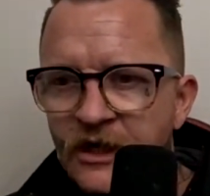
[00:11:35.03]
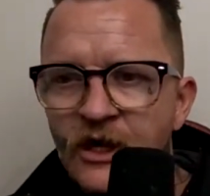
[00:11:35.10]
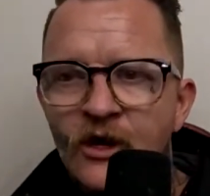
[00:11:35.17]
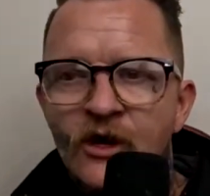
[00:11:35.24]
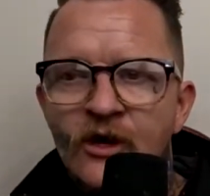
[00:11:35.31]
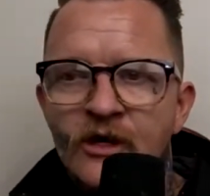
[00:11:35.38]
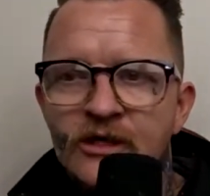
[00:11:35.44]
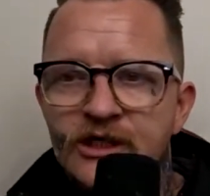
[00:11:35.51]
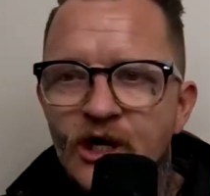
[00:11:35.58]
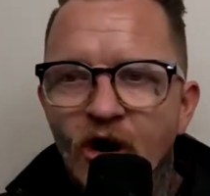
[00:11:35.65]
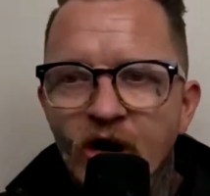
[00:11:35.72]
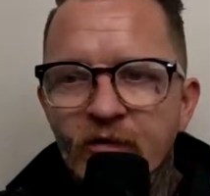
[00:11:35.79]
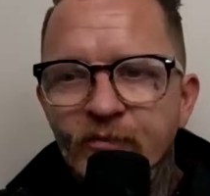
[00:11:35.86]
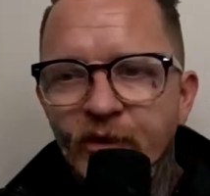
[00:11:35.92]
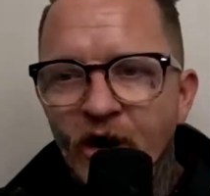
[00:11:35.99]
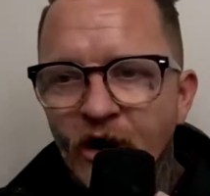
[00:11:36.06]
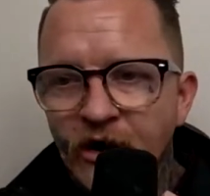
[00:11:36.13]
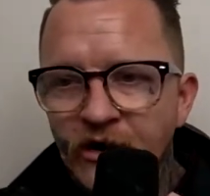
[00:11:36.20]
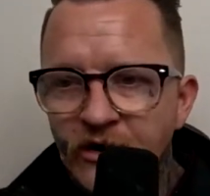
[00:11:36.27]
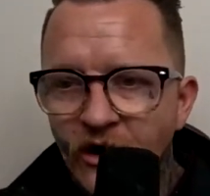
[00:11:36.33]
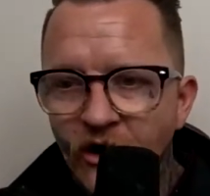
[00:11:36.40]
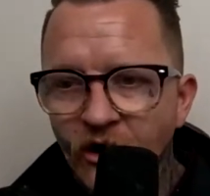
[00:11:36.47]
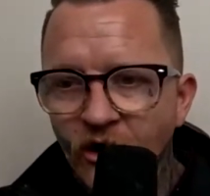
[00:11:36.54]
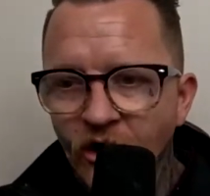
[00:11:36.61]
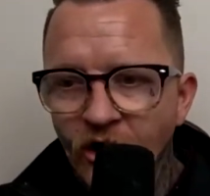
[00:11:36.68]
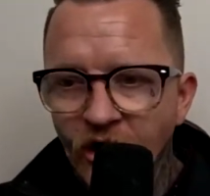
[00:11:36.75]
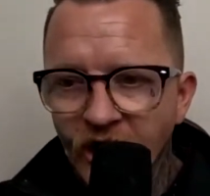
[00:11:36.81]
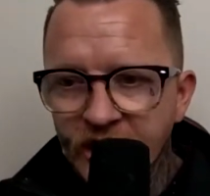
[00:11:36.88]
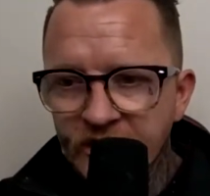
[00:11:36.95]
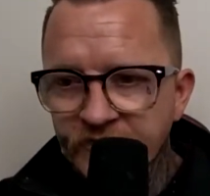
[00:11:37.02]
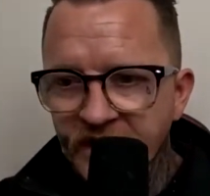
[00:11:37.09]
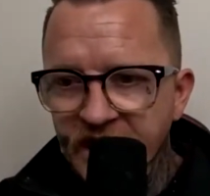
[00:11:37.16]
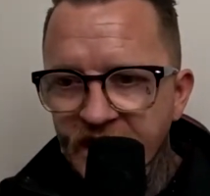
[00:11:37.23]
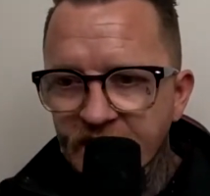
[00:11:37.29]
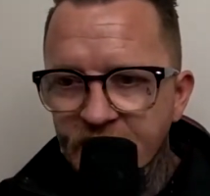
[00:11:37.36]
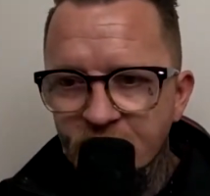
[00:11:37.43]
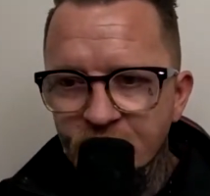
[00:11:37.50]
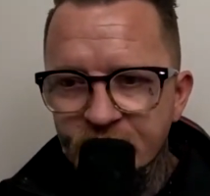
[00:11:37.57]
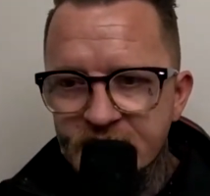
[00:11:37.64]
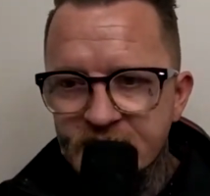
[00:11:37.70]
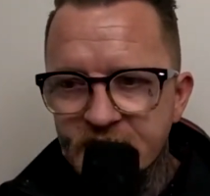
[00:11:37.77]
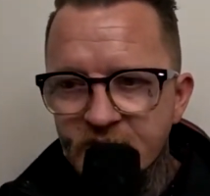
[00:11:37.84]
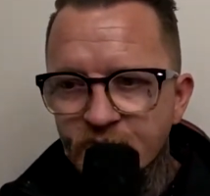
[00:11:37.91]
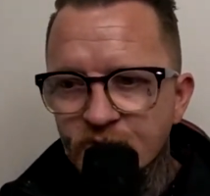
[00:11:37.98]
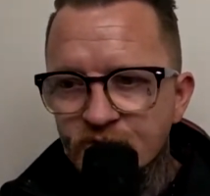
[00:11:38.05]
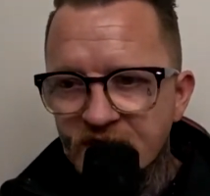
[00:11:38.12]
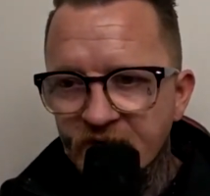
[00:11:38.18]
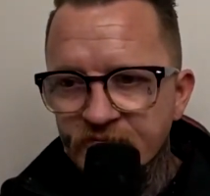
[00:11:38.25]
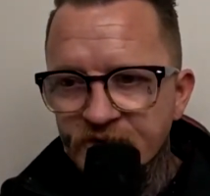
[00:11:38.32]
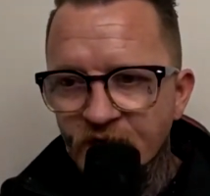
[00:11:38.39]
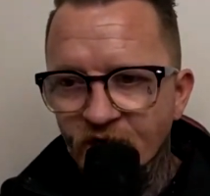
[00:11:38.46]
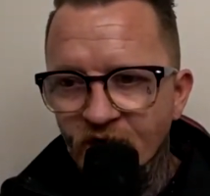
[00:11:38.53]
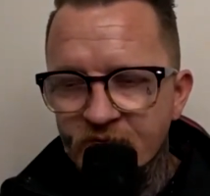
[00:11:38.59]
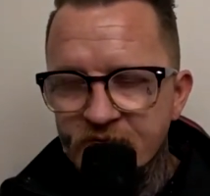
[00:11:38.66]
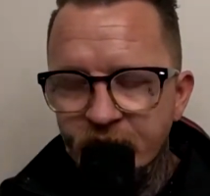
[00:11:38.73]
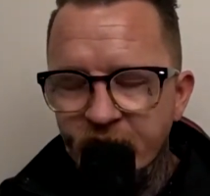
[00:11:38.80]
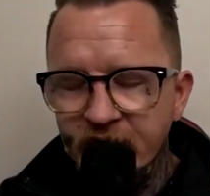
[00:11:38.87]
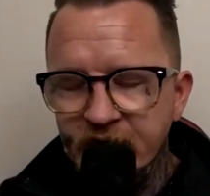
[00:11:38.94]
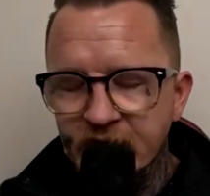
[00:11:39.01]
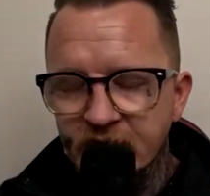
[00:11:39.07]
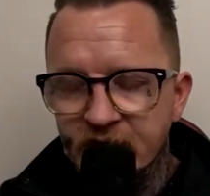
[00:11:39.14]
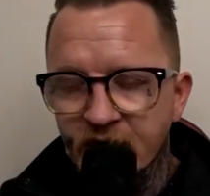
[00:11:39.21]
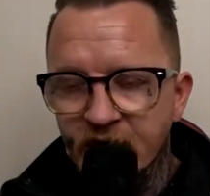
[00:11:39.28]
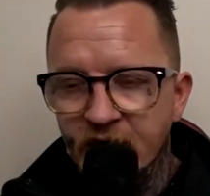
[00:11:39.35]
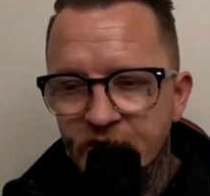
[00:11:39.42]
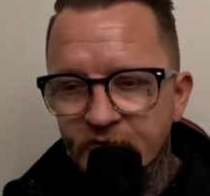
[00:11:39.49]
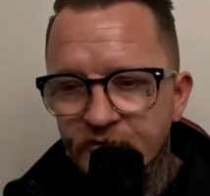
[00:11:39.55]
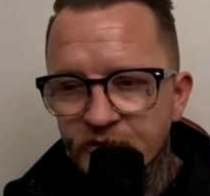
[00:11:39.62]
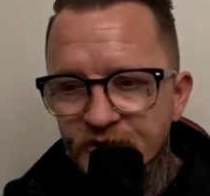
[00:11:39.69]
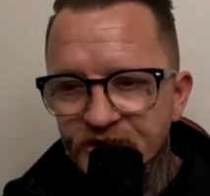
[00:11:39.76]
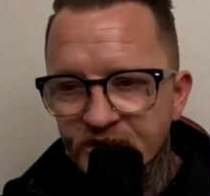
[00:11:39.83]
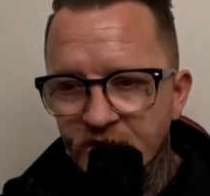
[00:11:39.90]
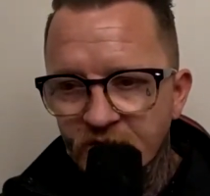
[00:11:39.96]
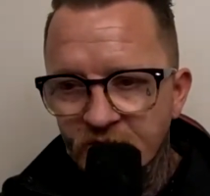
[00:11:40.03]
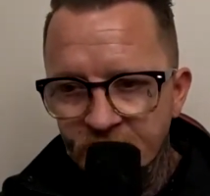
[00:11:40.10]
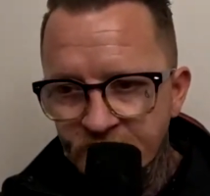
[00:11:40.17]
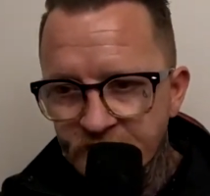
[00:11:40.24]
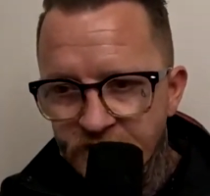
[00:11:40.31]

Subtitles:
Sorry, bro. I can be a little bit simple sometimes. I've been hit in the head a few times.